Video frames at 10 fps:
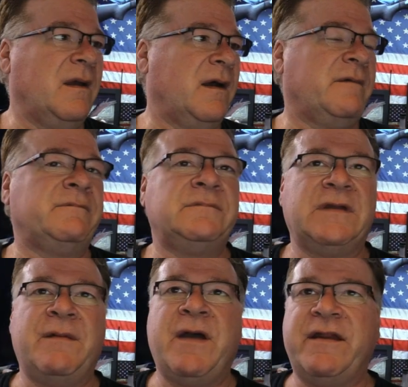Um,
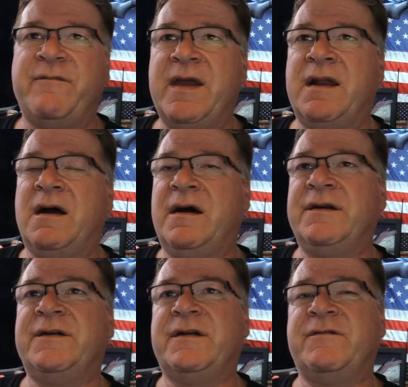it might have been
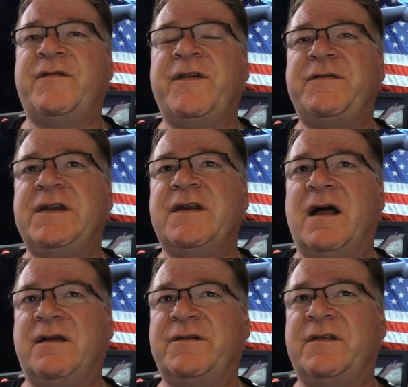hundred and fifty
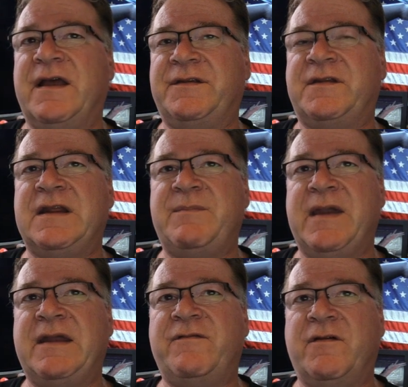dollars less than he
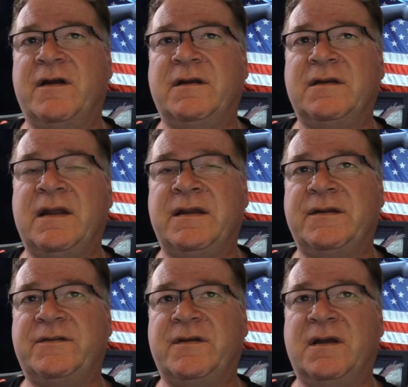paid for it, and
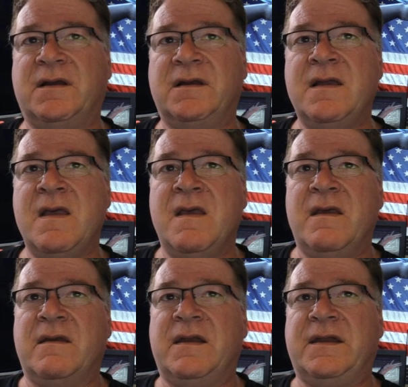it's uh,
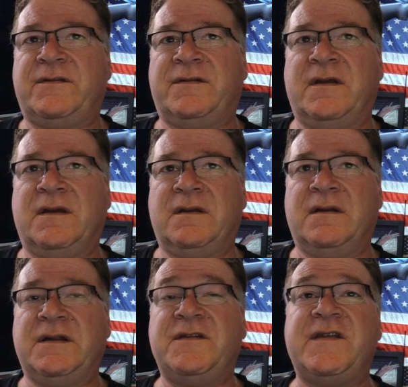it's
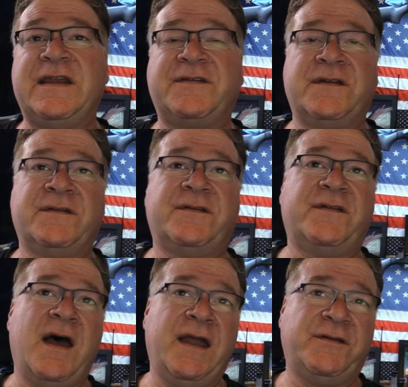a, a decent
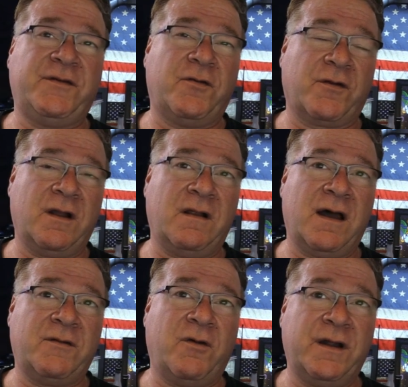sized grill
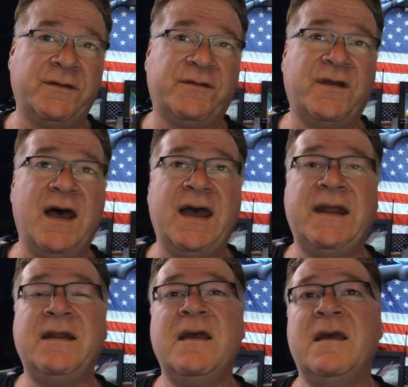on one
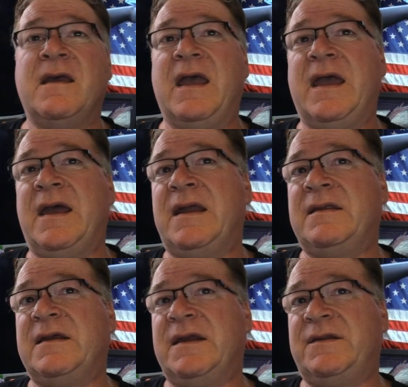side,
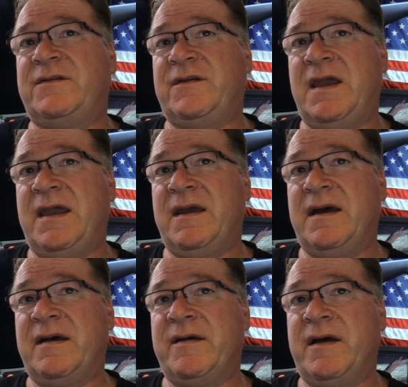and it's a
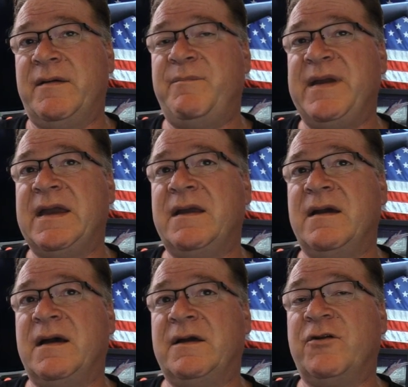uh, a
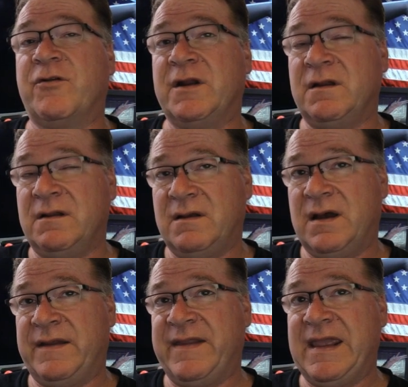big uh, griddle
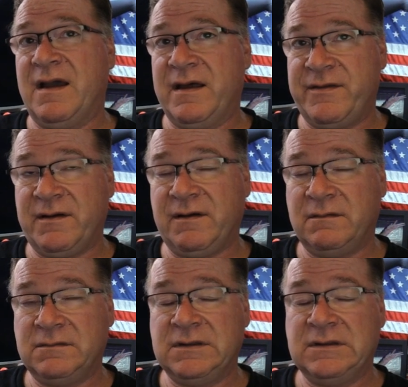on the other,